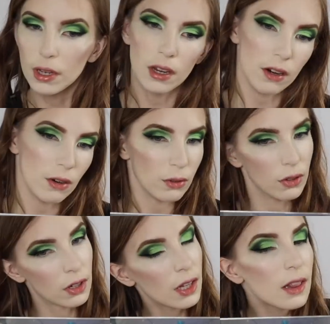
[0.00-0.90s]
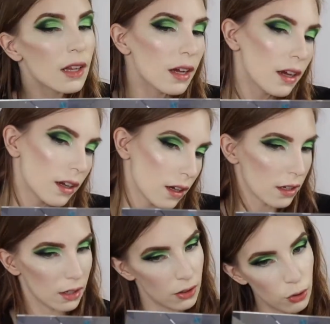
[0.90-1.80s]
we go, looking like
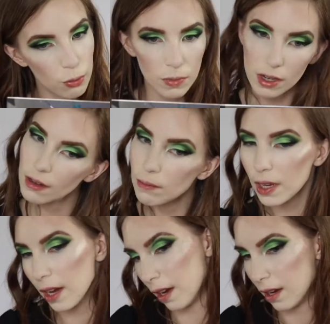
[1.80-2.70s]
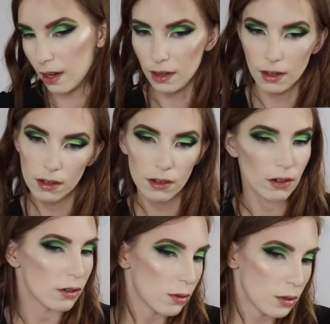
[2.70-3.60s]
an aluminum can.
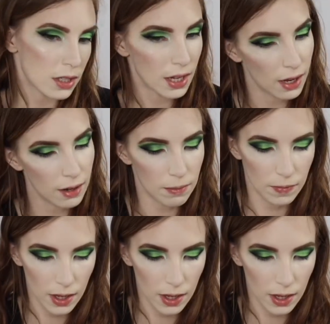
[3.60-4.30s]
Oh snap.